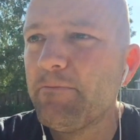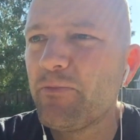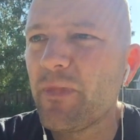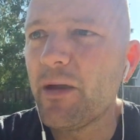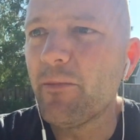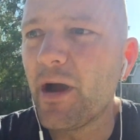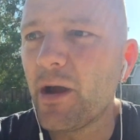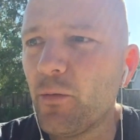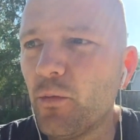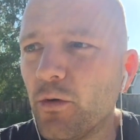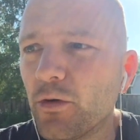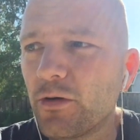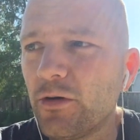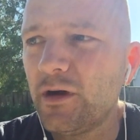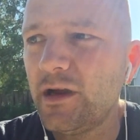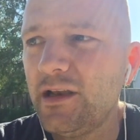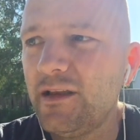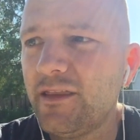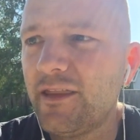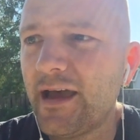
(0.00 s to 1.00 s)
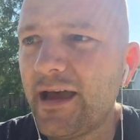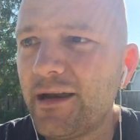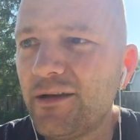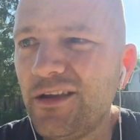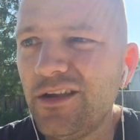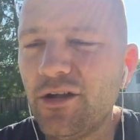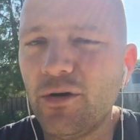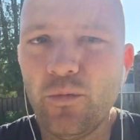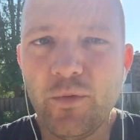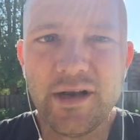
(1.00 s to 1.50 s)
Am I worried that,
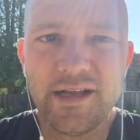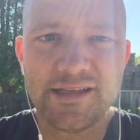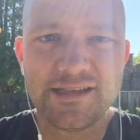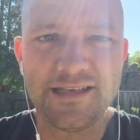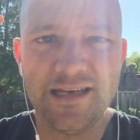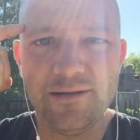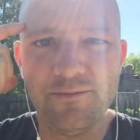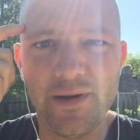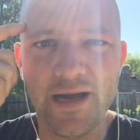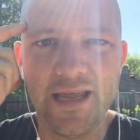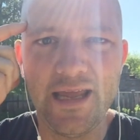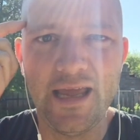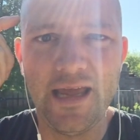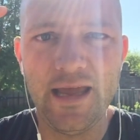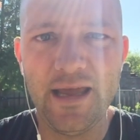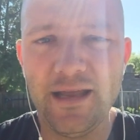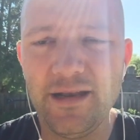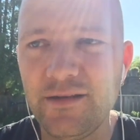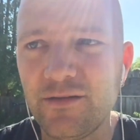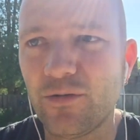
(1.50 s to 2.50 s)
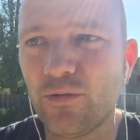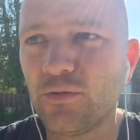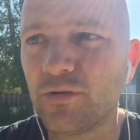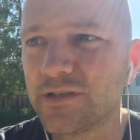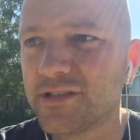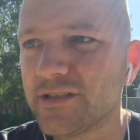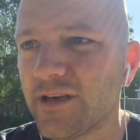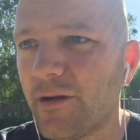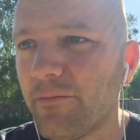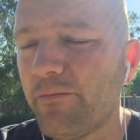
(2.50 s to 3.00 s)
you know, when it's in my head or
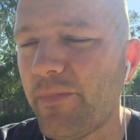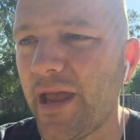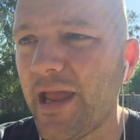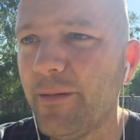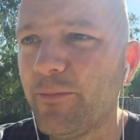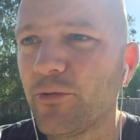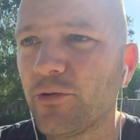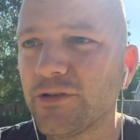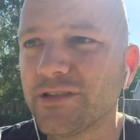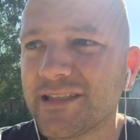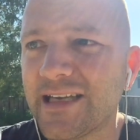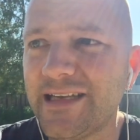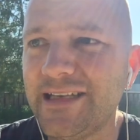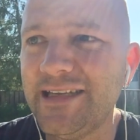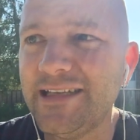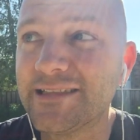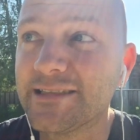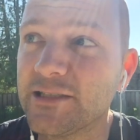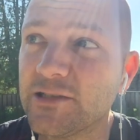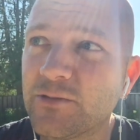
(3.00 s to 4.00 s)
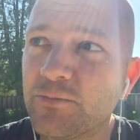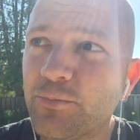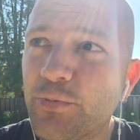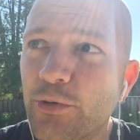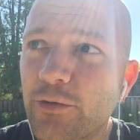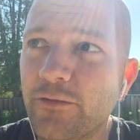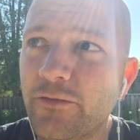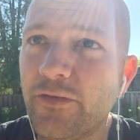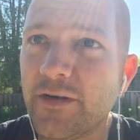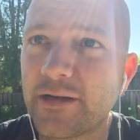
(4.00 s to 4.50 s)
it's on paper, it's ideas, it's
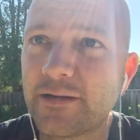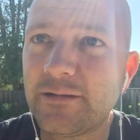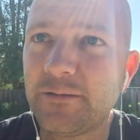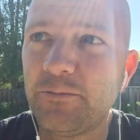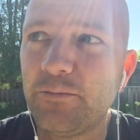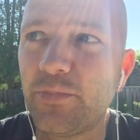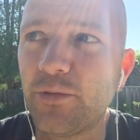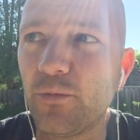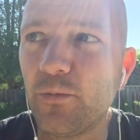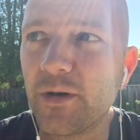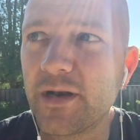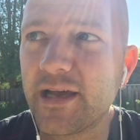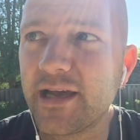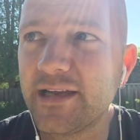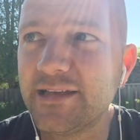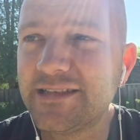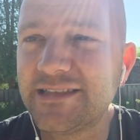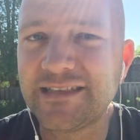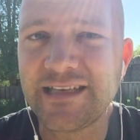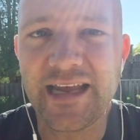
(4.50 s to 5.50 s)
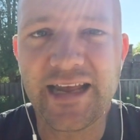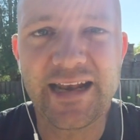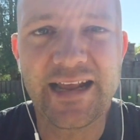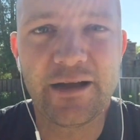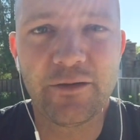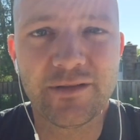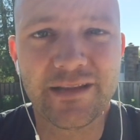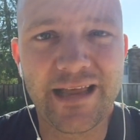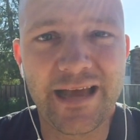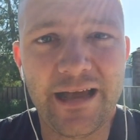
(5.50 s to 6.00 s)
perfect, but when I say it
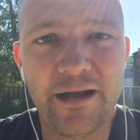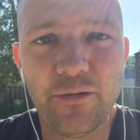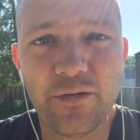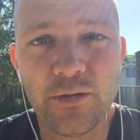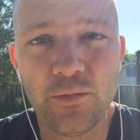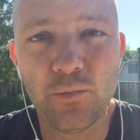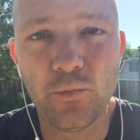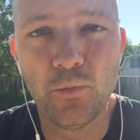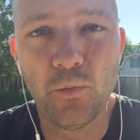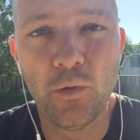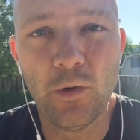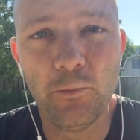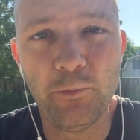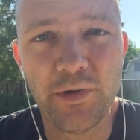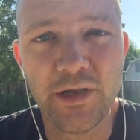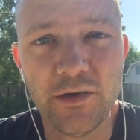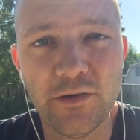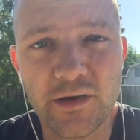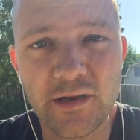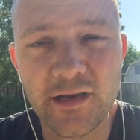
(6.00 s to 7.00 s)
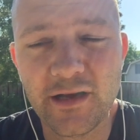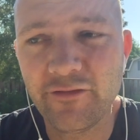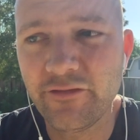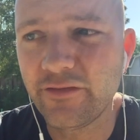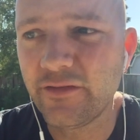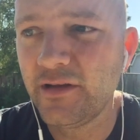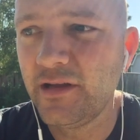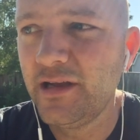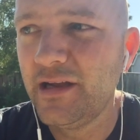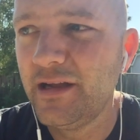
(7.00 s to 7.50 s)
out loud, it won't be good enough?
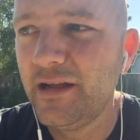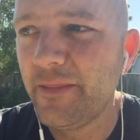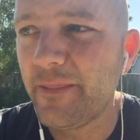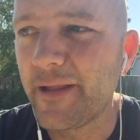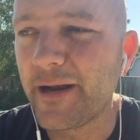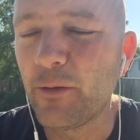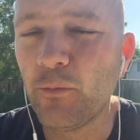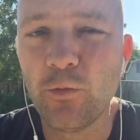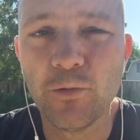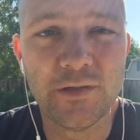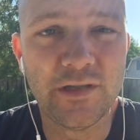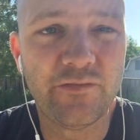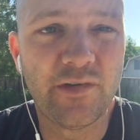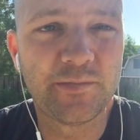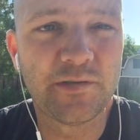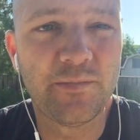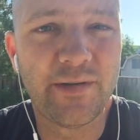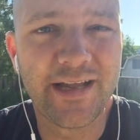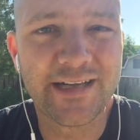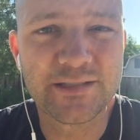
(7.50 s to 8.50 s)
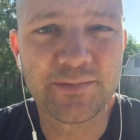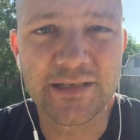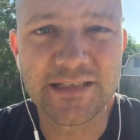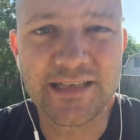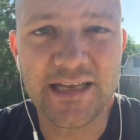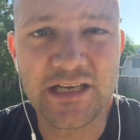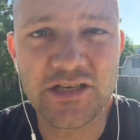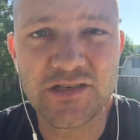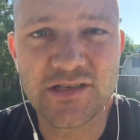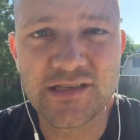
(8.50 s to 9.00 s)
That I won't live up to my
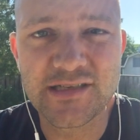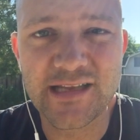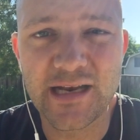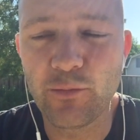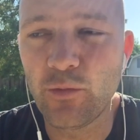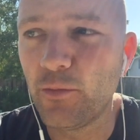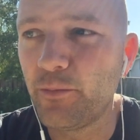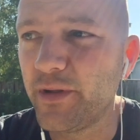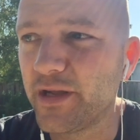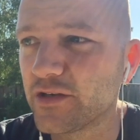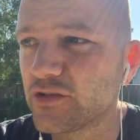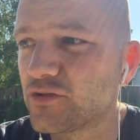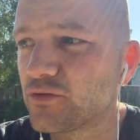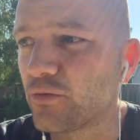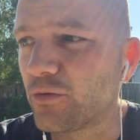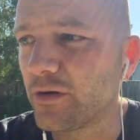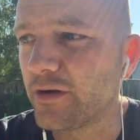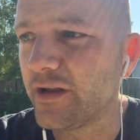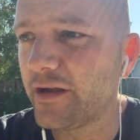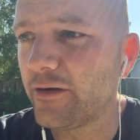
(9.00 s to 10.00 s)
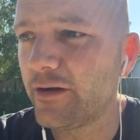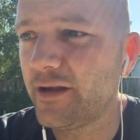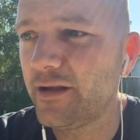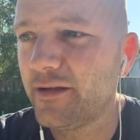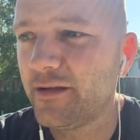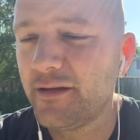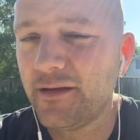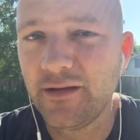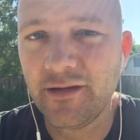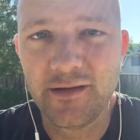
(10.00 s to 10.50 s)
expectations, that I won't be extraordinary,
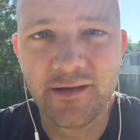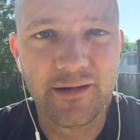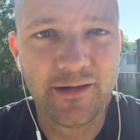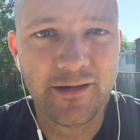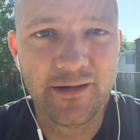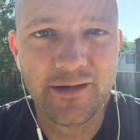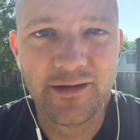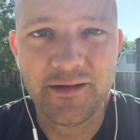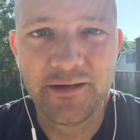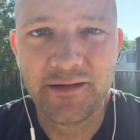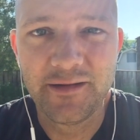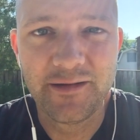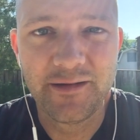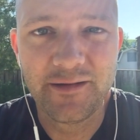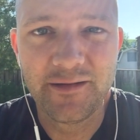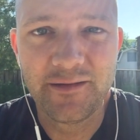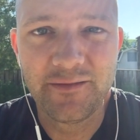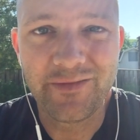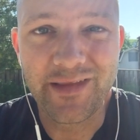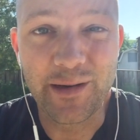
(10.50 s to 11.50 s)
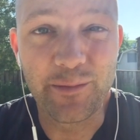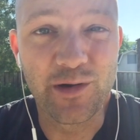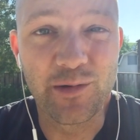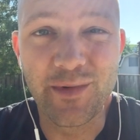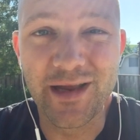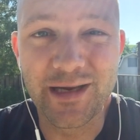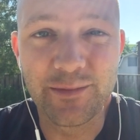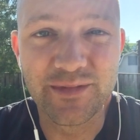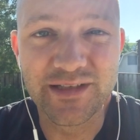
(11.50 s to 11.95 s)
that I'm going to make a